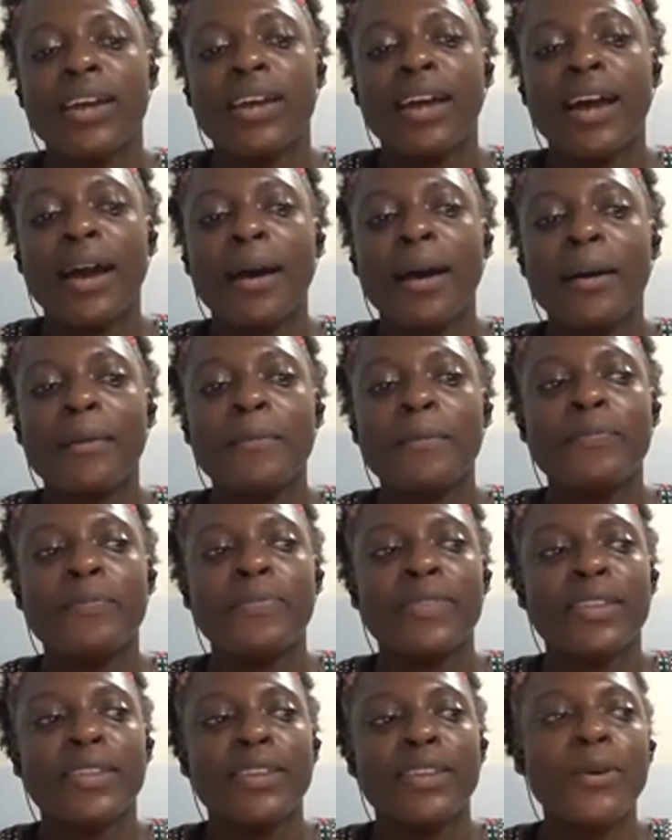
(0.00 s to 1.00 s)

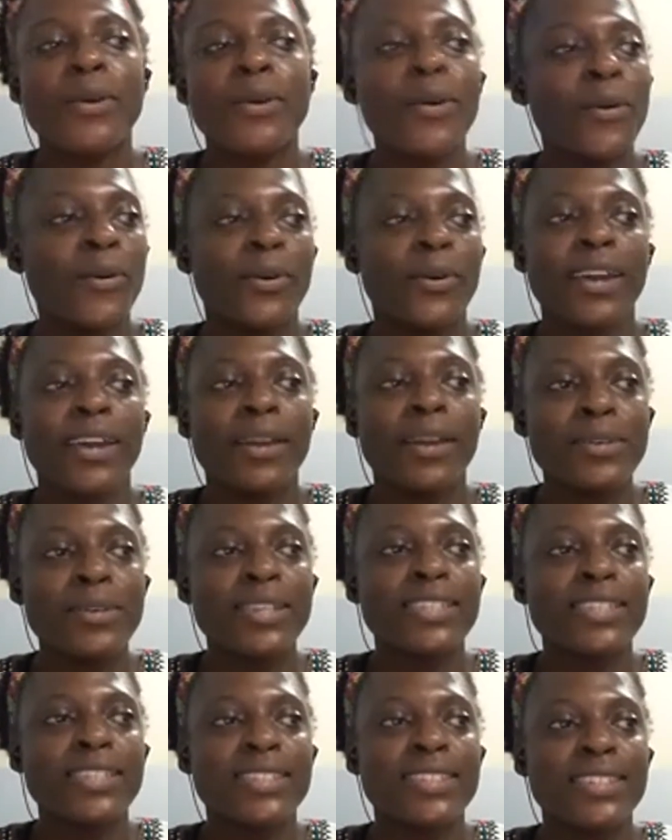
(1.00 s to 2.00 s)
every
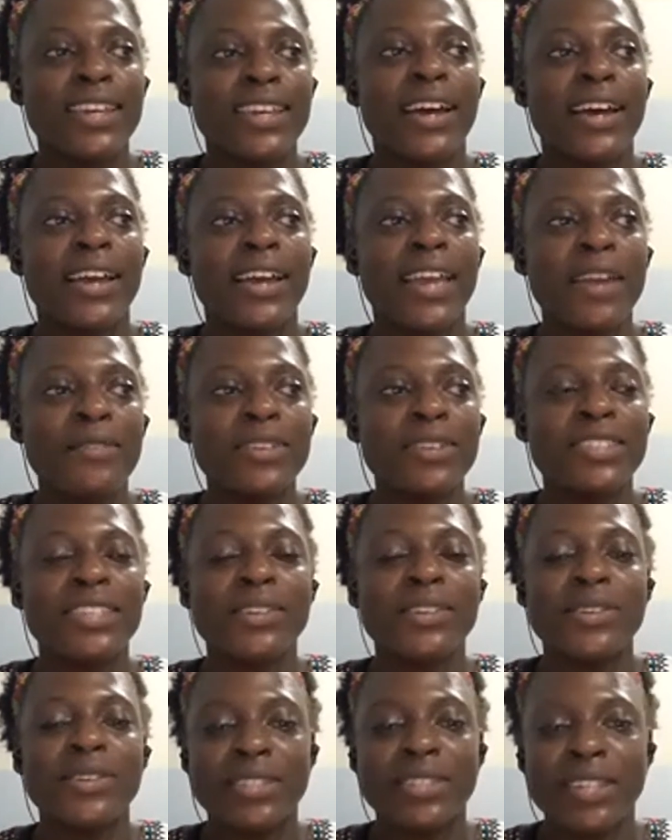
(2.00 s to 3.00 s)

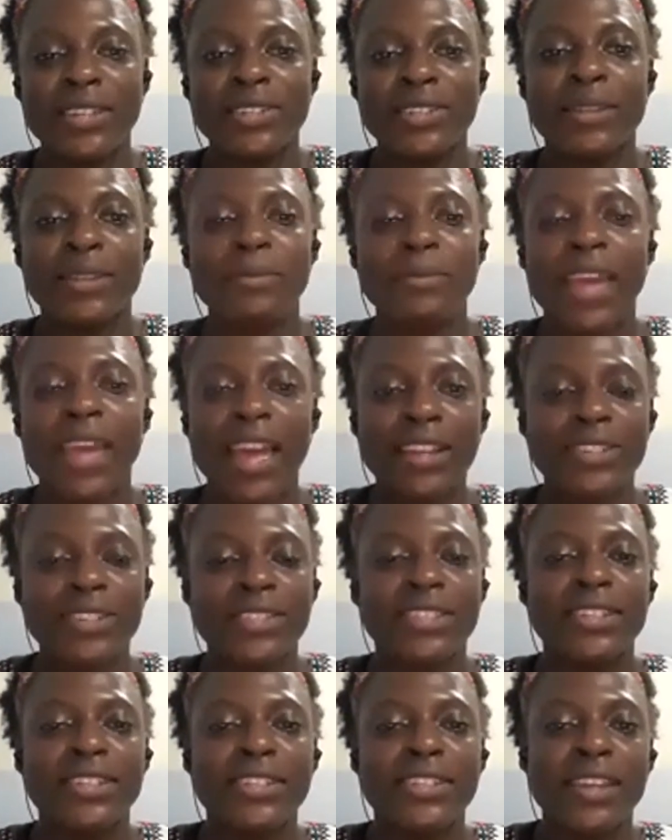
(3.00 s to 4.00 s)
single session that we had
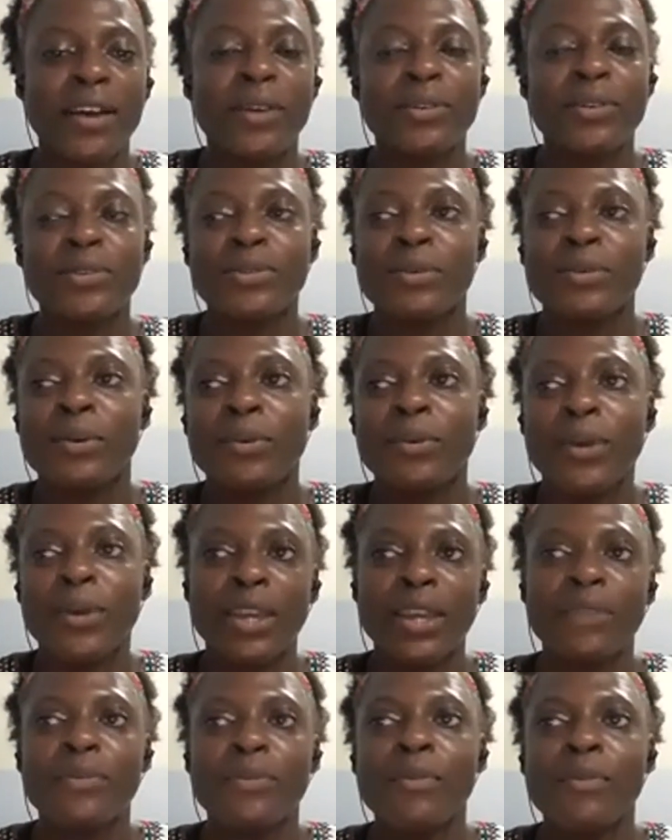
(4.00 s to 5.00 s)
to sit down, because we were
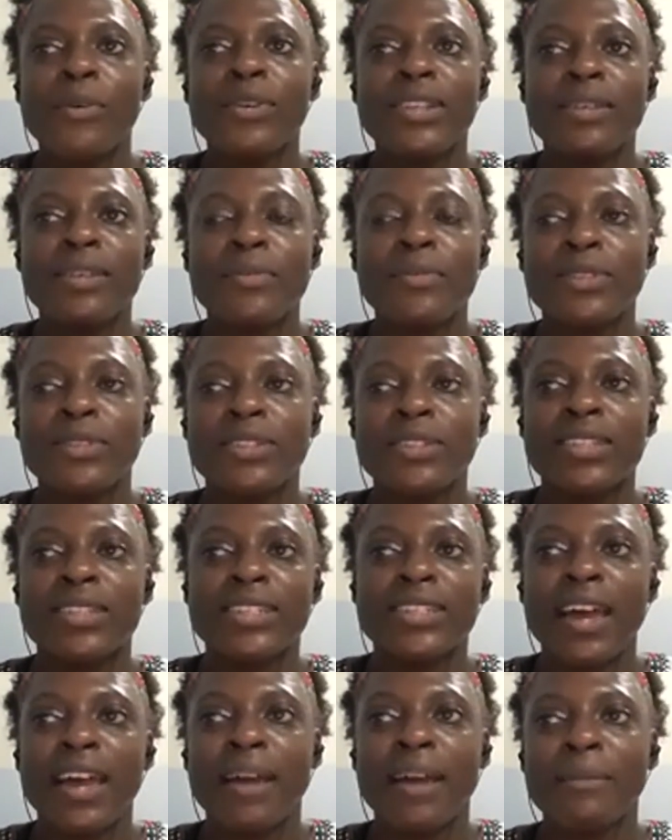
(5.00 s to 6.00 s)
working remotely most of
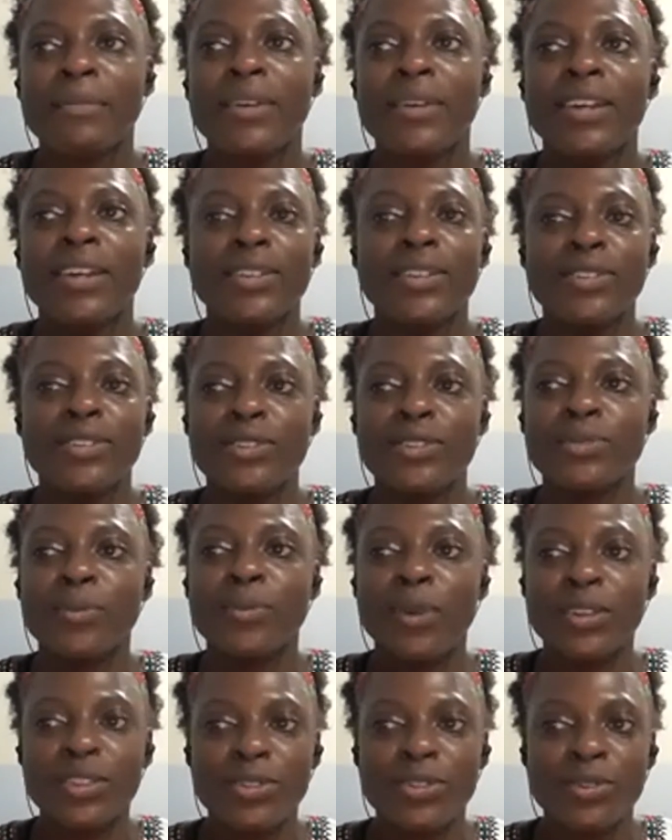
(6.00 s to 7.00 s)
the time, to just
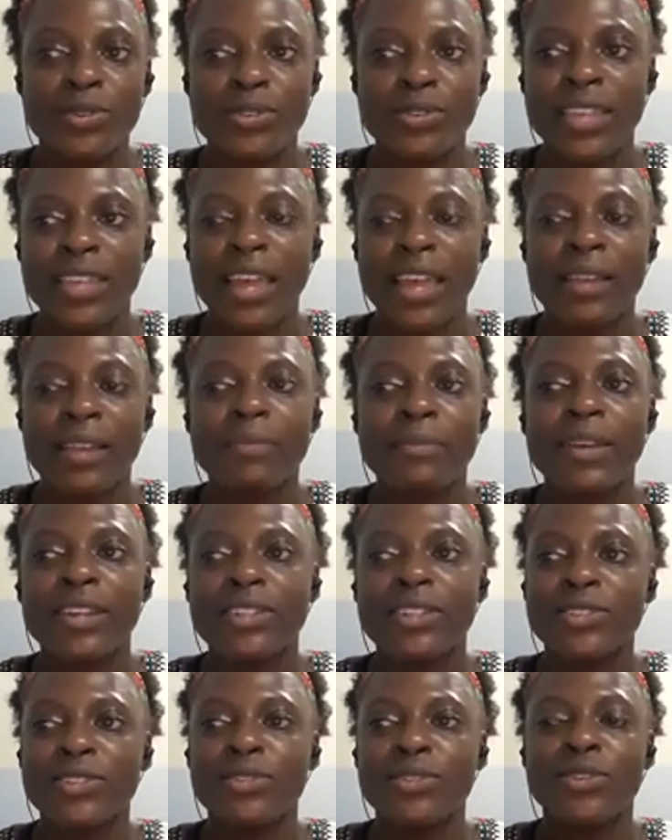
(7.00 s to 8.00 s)
watch those
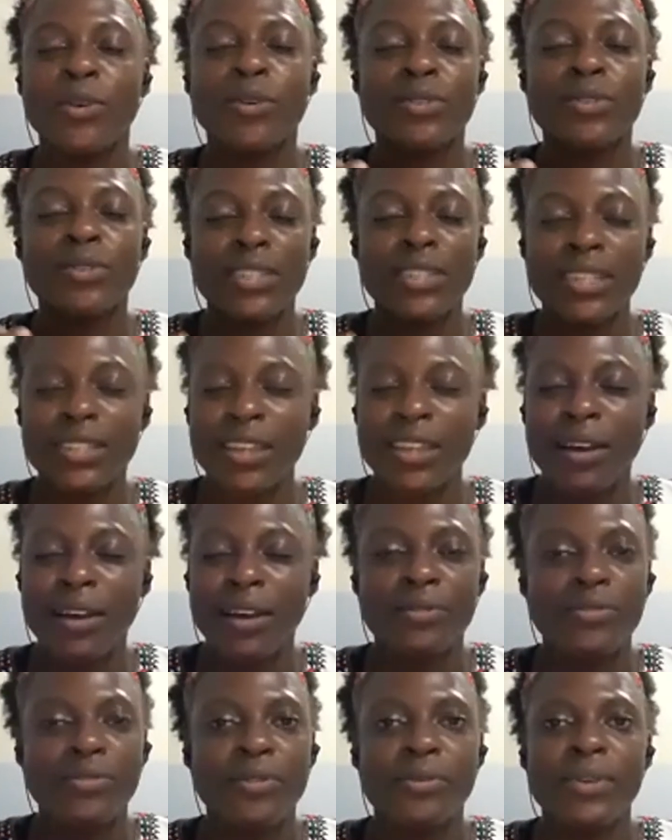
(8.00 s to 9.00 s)
animations, you go sit
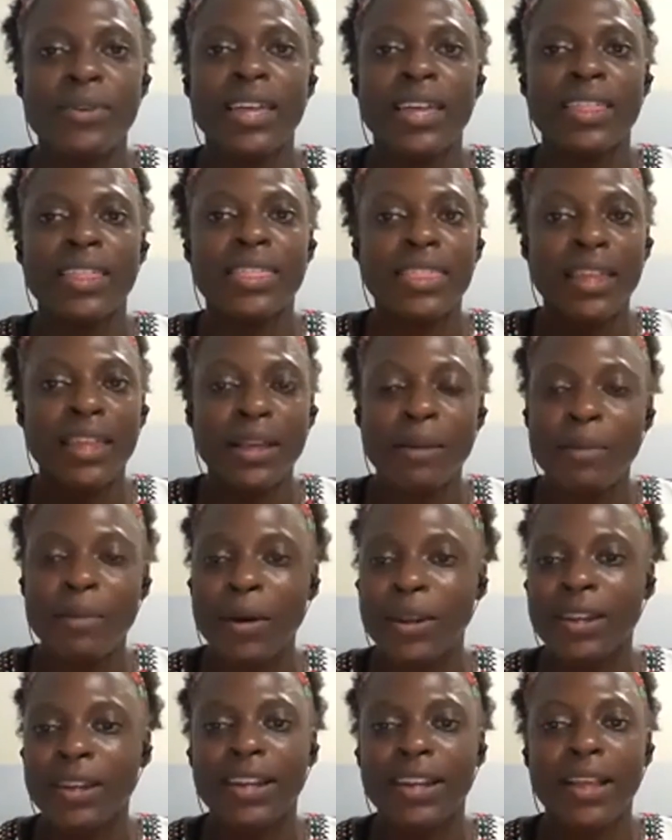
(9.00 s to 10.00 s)
down for a week and think
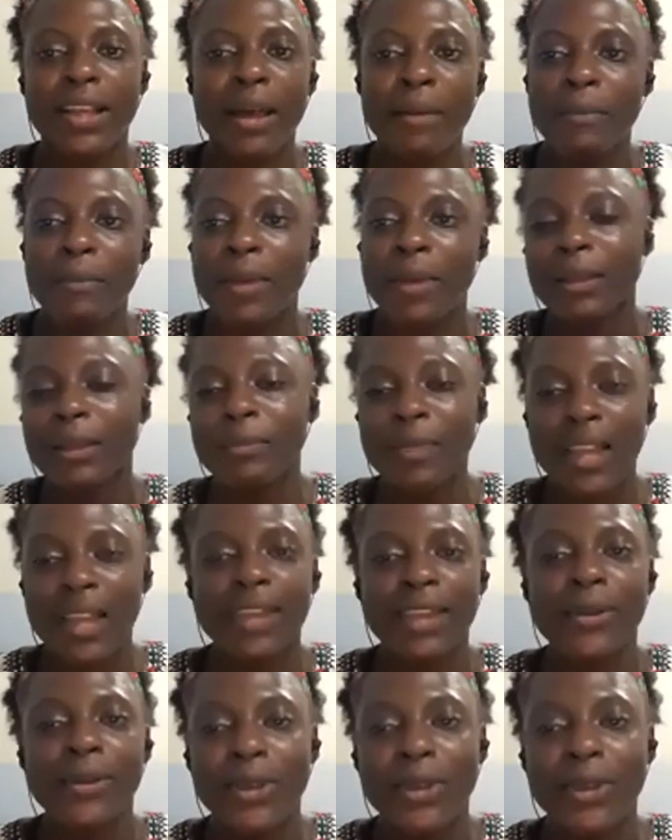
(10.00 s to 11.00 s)
about it and come back and be
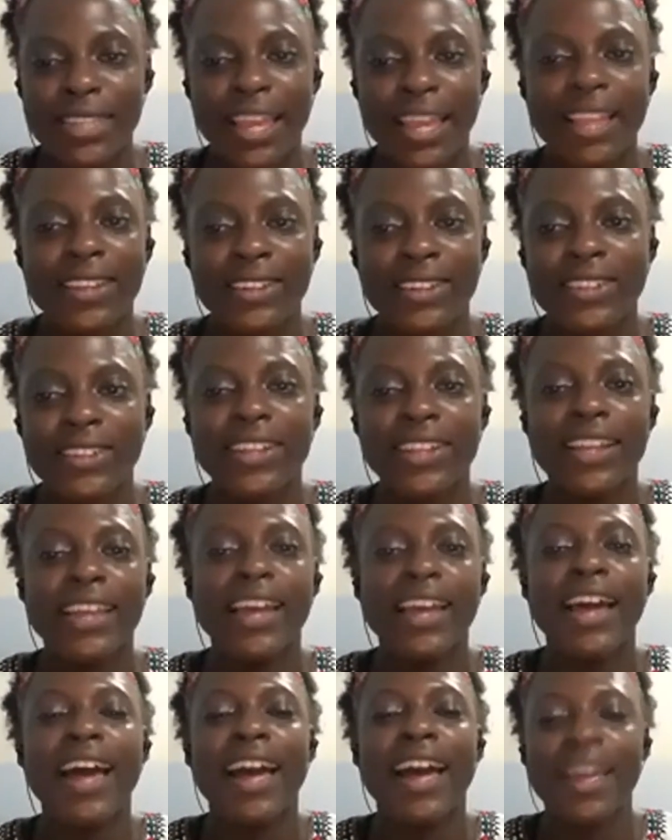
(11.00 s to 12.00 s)
like, yo, Daniel,
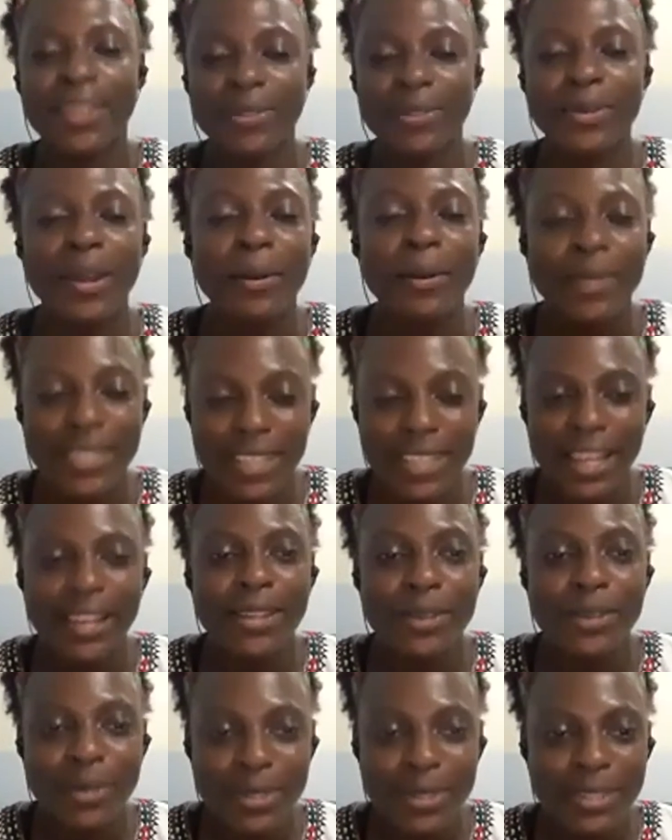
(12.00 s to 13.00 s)
I thought I was
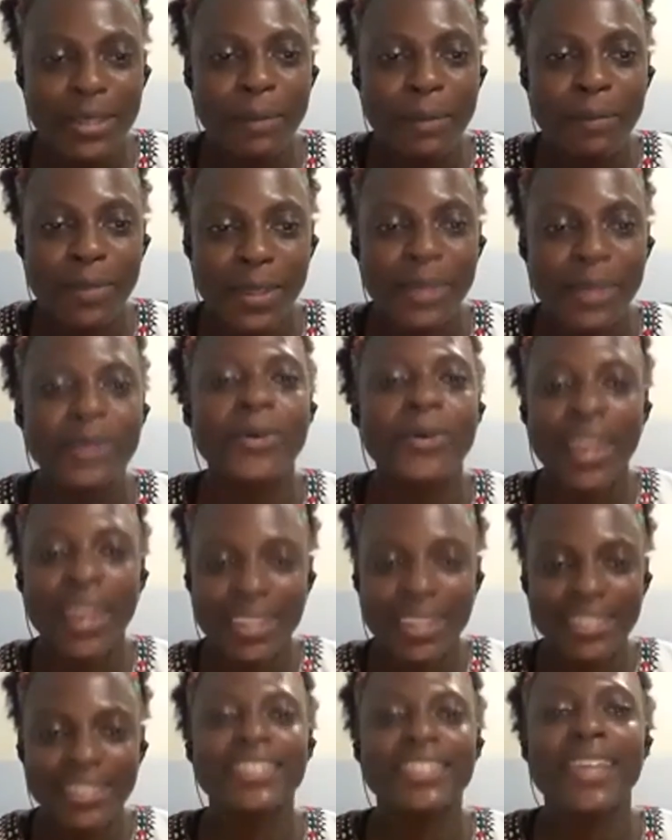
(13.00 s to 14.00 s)
telling you something. You're
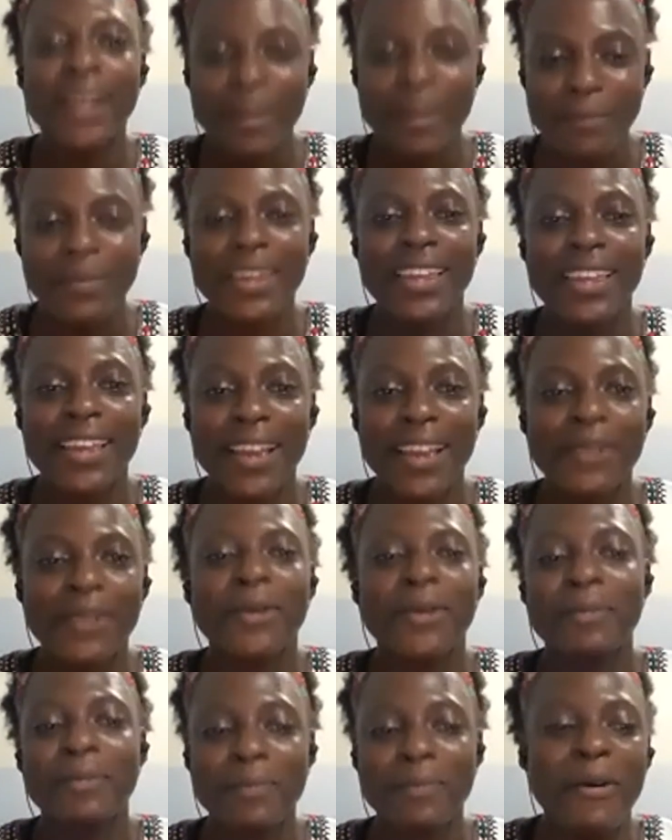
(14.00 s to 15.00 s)
actually telling me a
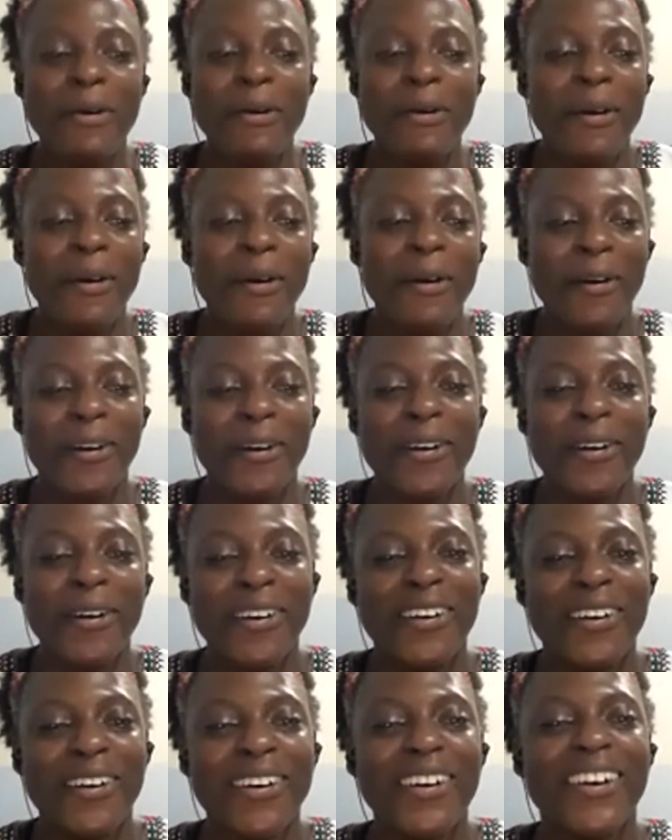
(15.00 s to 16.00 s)
lot more.